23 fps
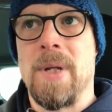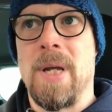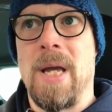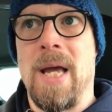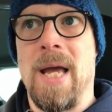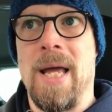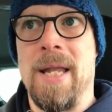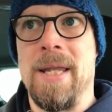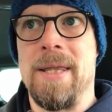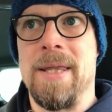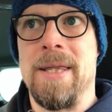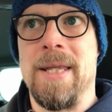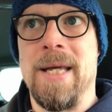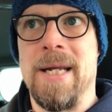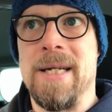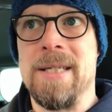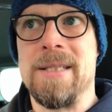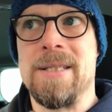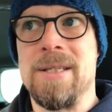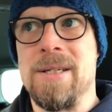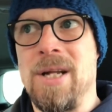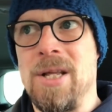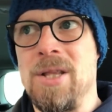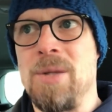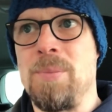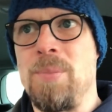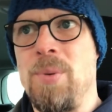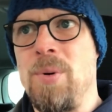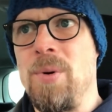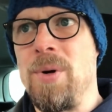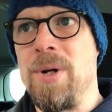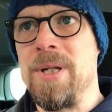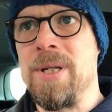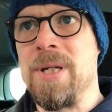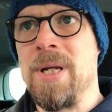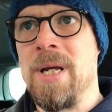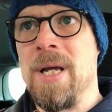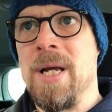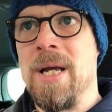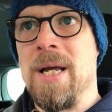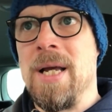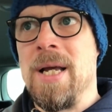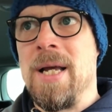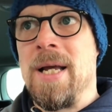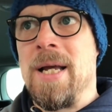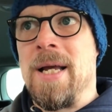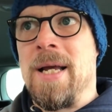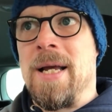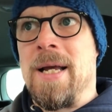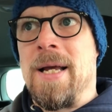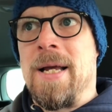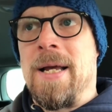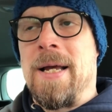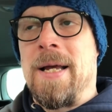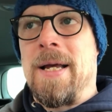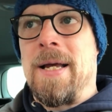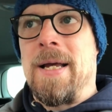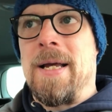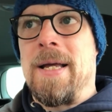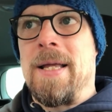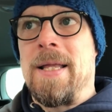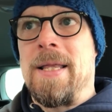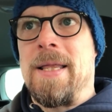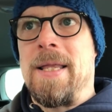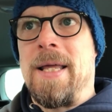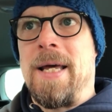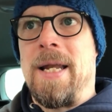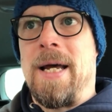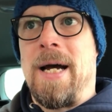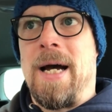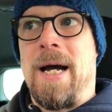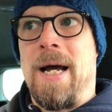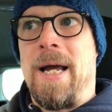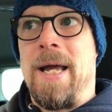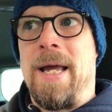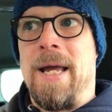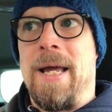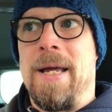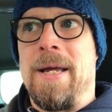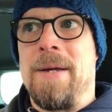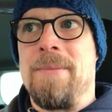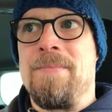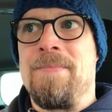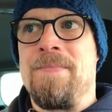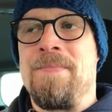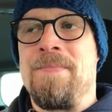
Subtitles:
And that is another point that I